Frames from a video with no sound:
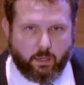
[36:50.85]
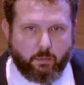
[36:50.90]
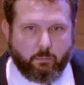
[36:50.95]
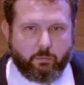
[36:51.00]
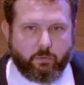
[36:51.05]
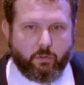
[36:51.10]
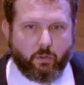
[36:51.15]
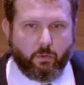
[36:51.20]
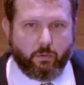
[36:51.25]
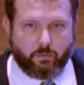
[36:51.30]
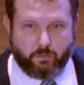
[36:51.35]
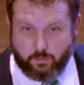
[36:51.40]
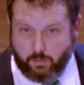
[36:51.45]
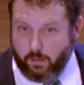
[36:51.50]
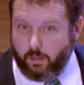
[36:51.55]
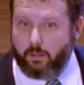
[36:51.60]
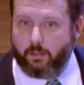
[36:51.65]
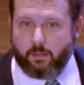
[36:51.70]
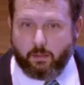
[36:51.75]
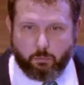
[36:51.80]
So it
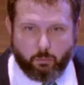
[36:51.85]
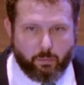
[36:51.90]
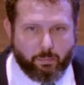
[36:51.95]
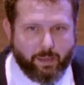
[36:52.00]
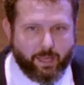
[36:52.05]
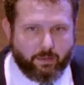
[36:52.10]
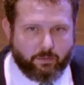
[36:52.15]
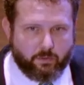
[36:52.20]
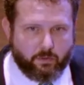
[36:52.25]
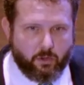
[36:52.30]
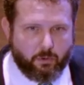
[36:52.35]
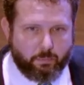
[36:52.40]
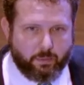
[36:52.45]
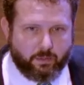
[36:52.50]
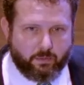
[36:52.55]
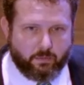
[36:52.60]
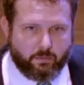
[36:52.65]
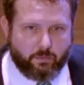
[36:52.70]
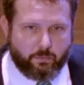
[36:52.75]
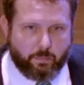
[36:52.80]
remains an
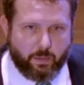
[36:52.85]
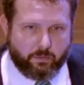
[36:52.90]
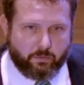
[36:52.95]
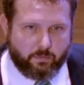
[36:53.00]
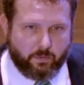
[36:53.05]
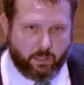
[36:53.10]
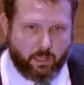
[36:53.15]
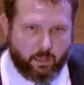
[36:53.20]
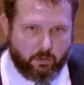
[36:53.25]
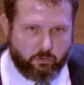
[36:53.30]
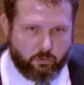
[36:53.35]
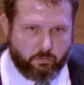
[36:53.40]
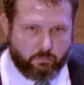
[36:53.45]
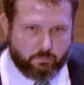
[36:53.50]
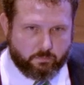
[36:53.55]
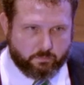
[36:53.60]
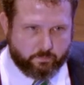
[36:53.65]
open specification.